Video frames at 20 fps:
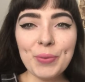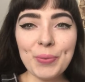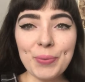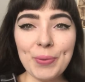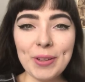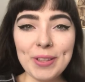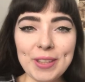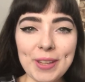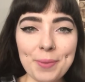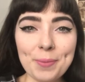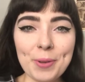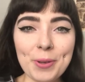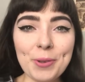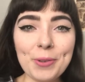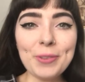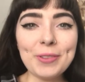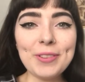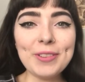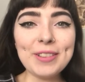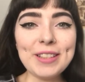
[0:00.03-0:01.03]
What's up
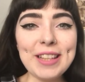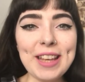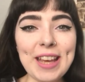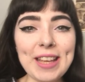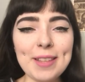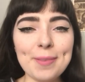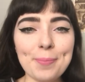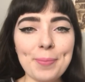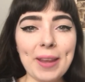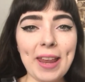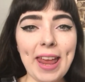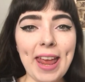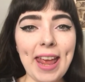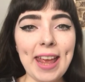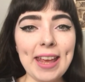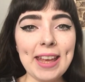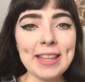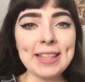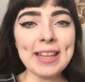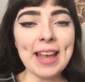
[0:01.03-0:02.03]
ghouls? It's
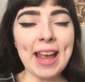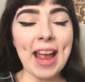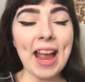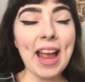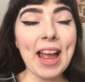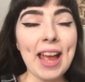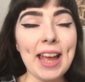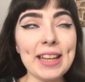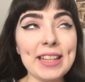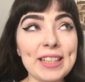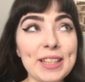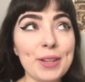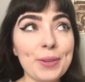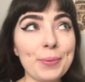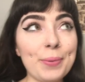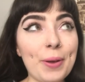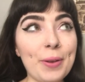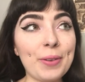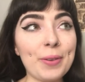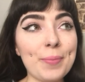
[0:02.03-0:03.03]
Blaze and
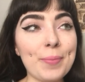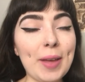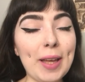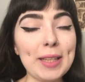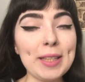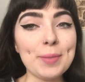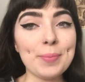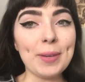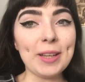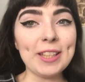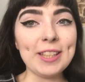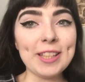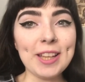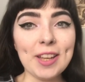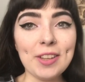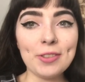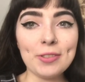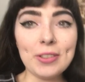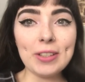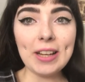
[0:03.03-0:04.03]
welcome back to my
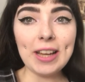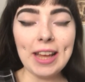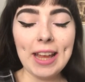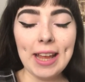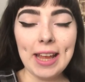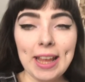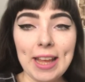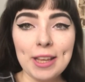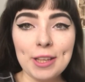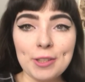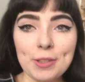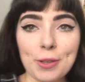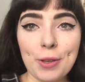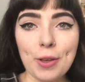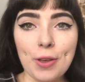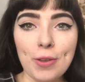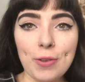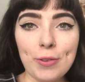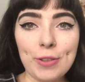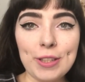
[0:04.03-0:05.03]
channel.
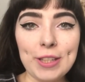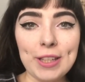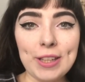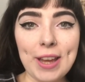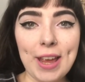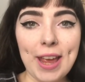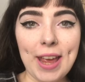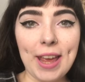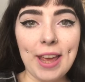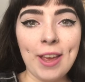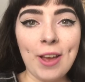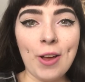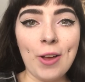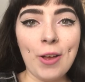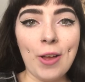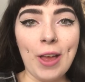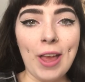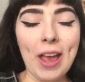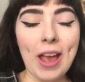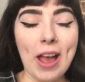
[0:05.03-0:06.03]
So today
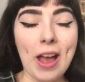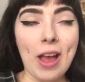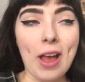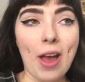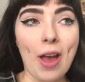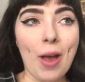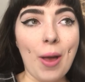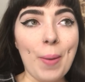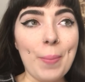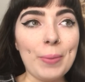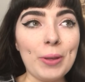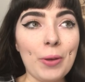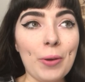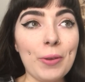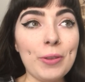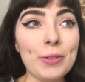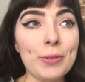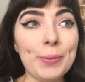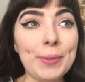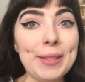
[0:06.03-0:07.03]
I am
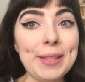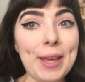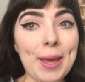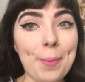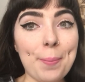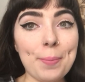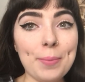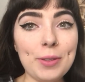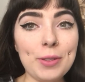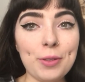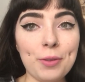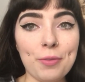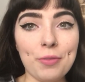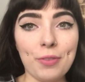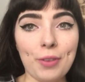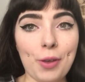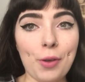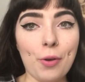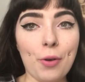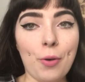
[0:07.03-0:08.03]
going to attempt to
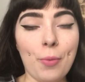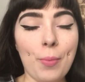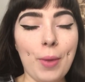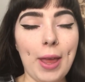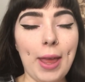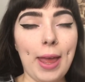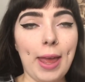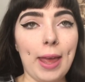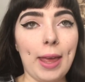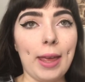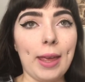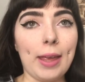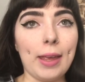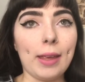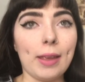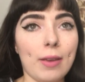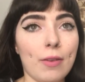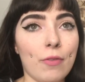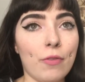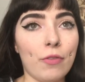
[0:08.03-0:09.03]
film
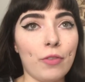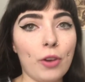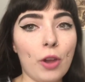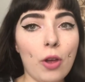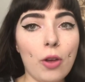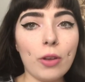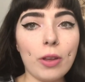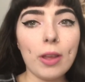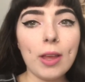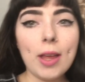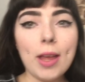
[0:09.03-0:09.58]
a vlog.